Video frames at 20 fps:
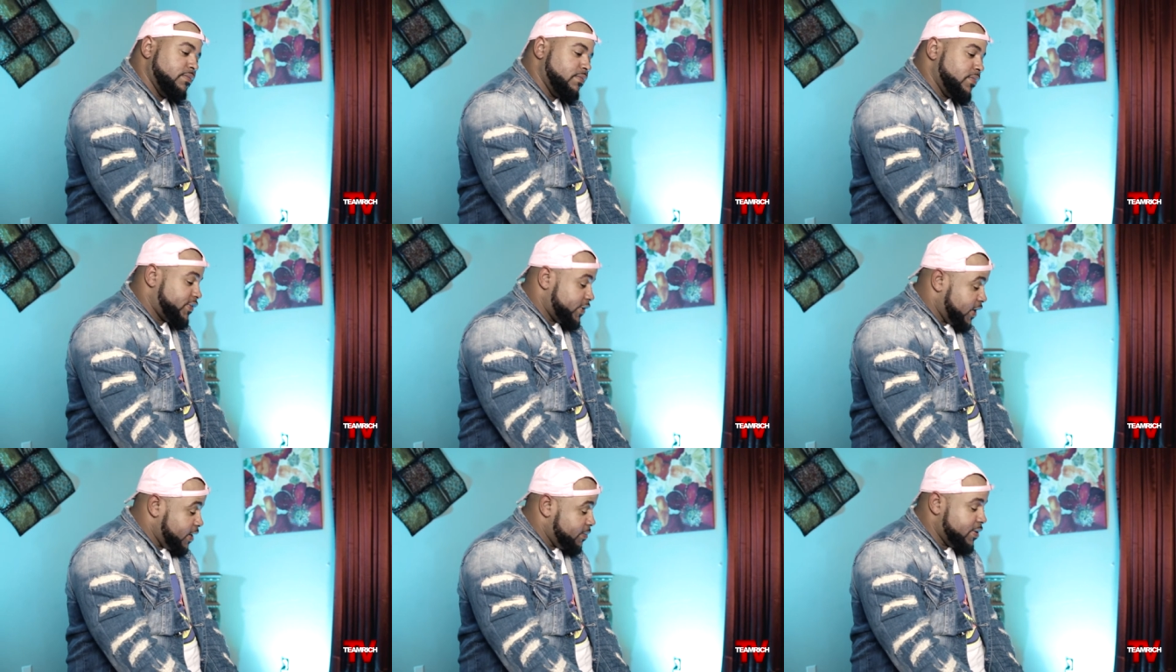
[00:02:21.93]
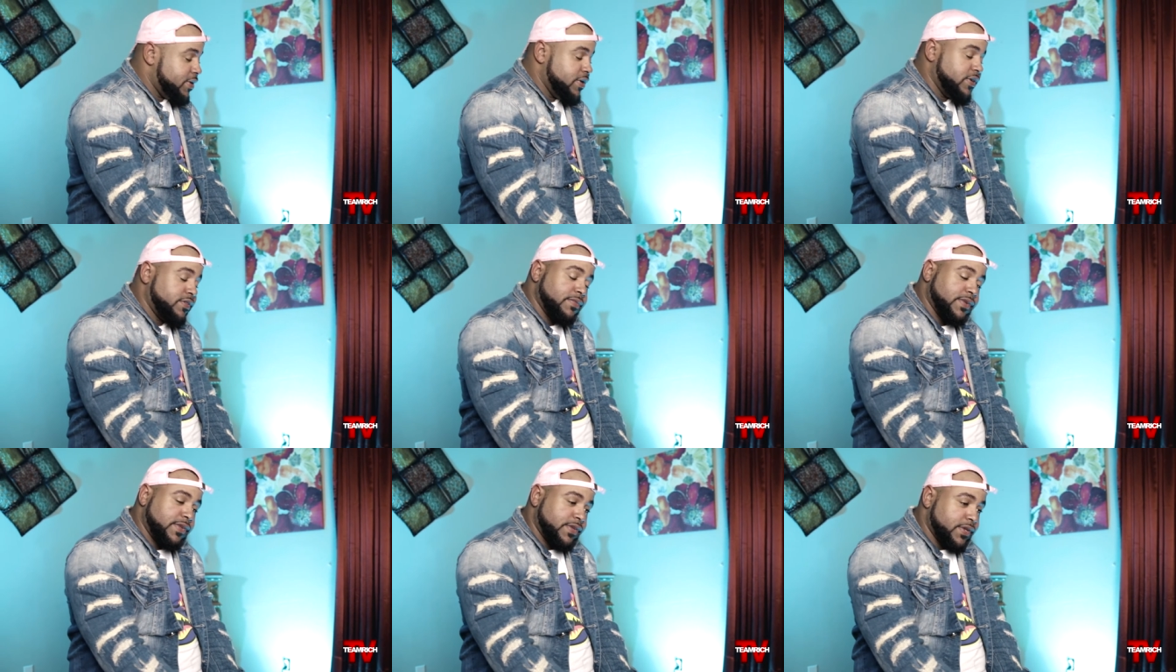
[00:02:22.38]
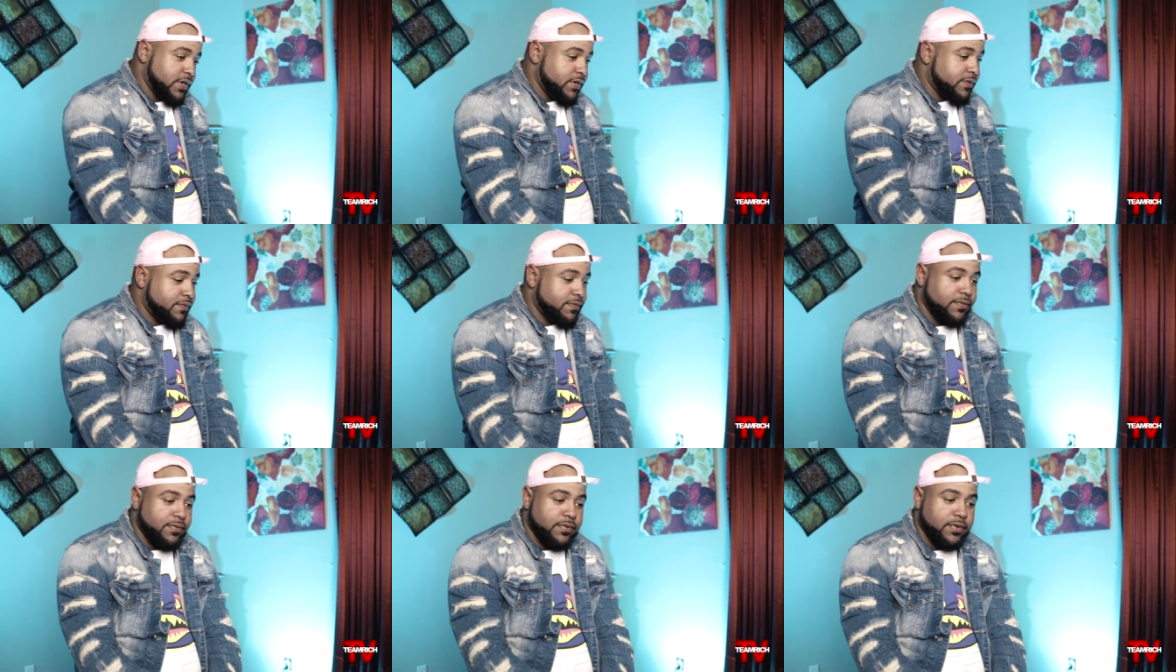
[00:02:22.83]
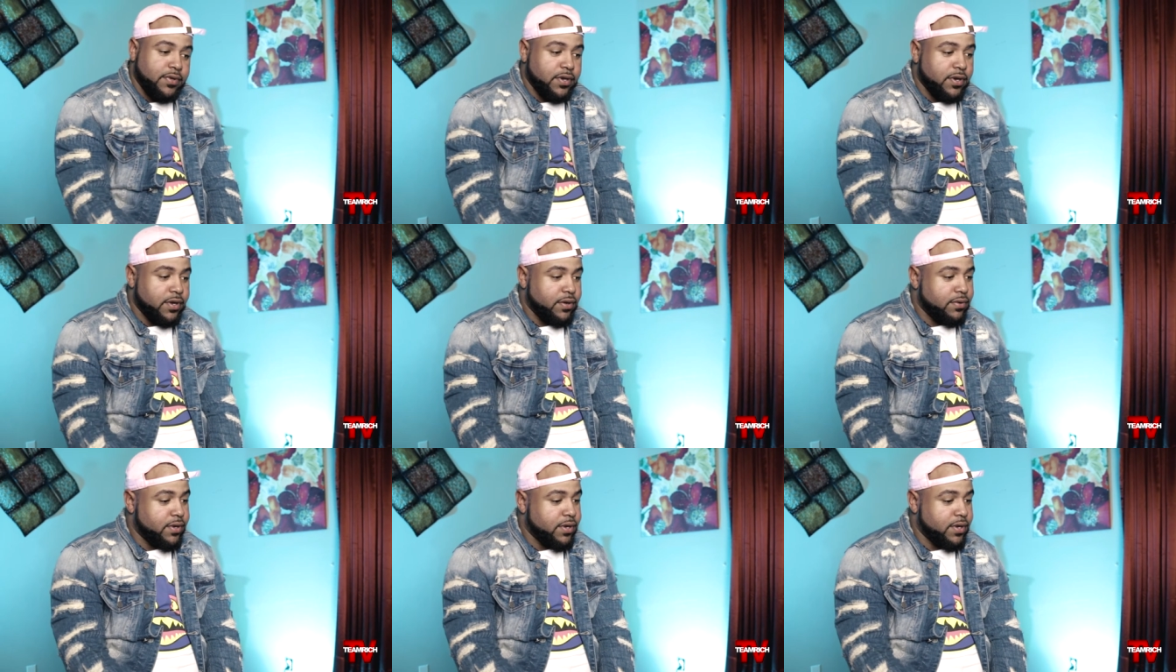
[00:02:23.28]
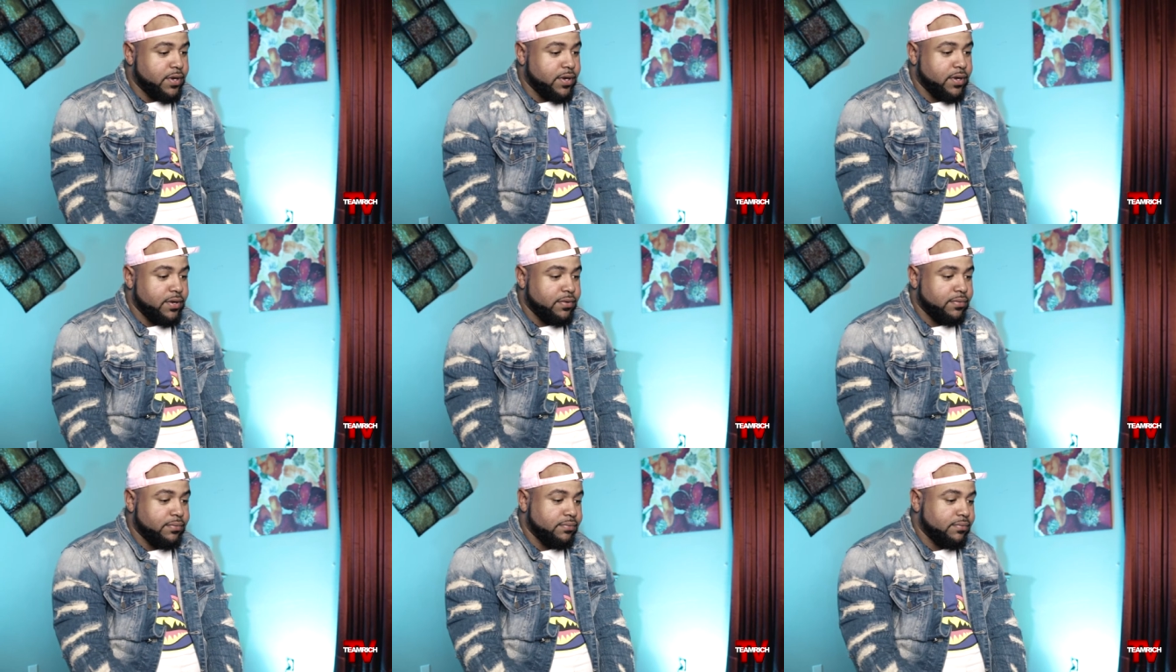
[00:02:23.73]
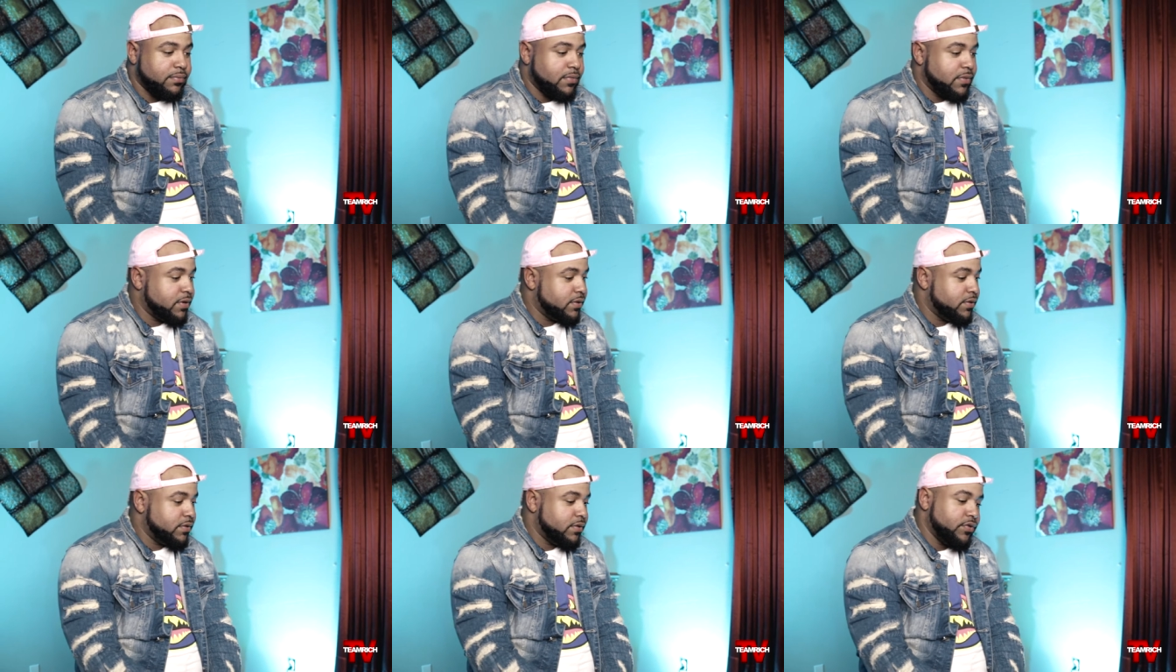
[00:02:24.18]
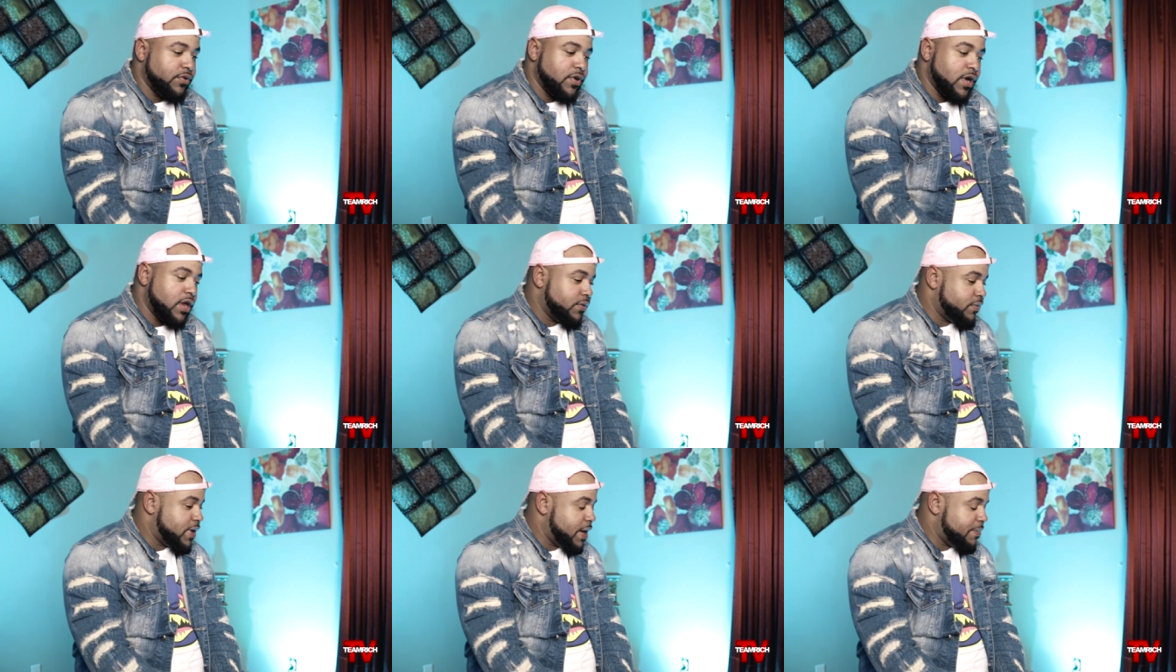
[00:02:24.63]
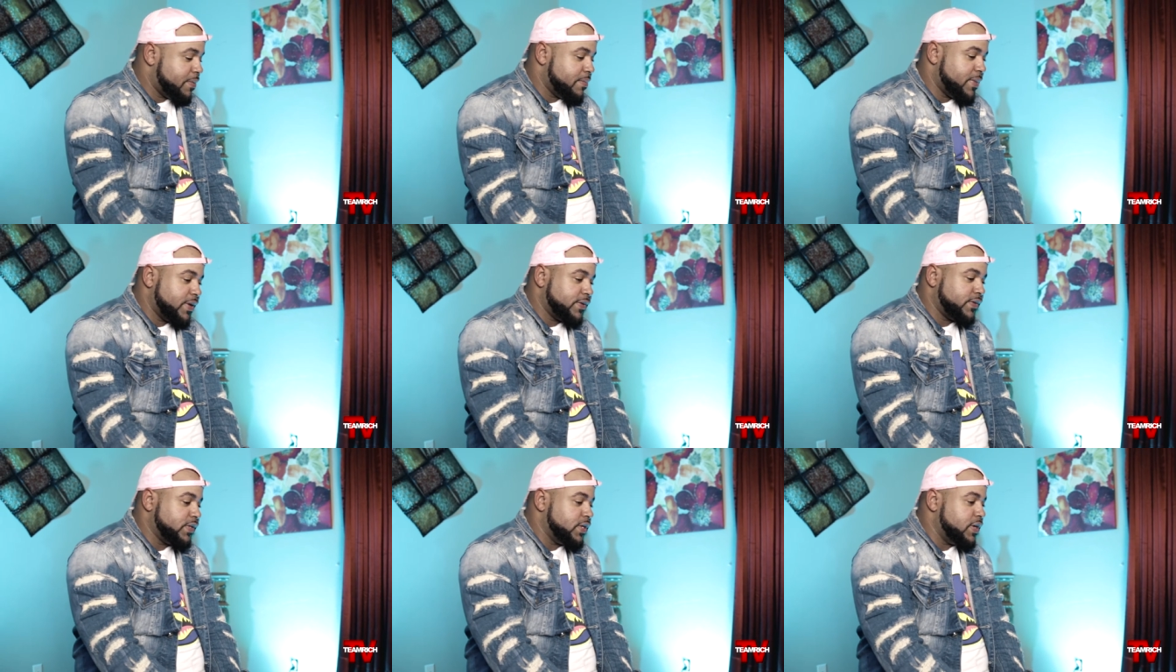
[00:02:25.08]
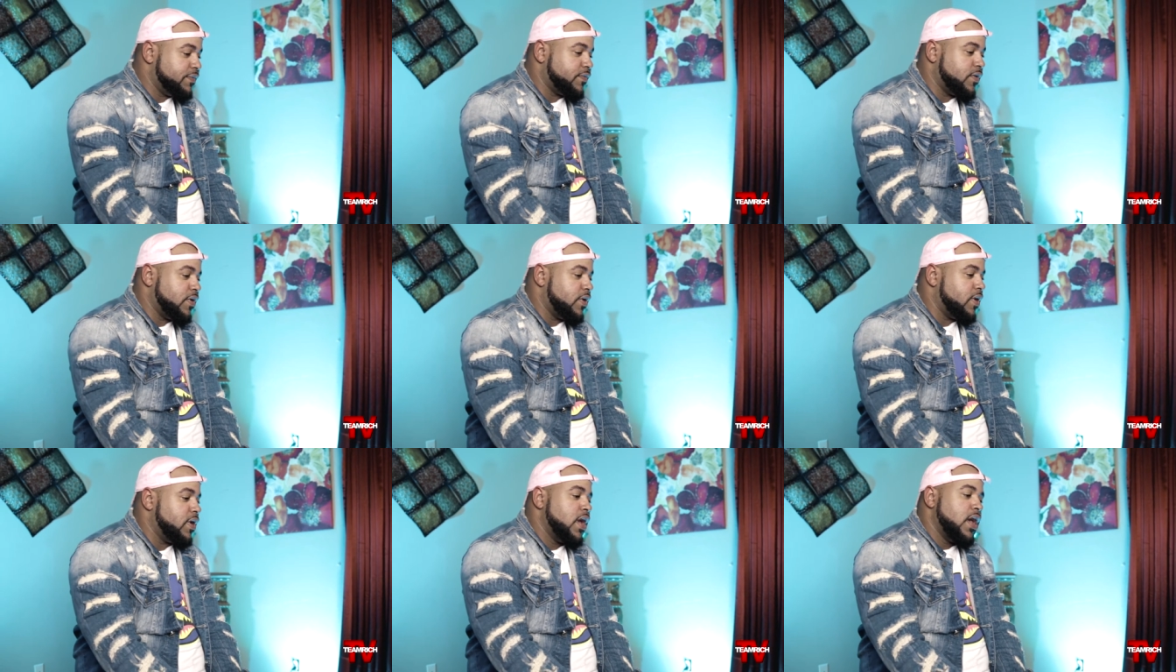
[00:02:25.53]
sing my hooks myself, you know, uh, do all the rapping myself, or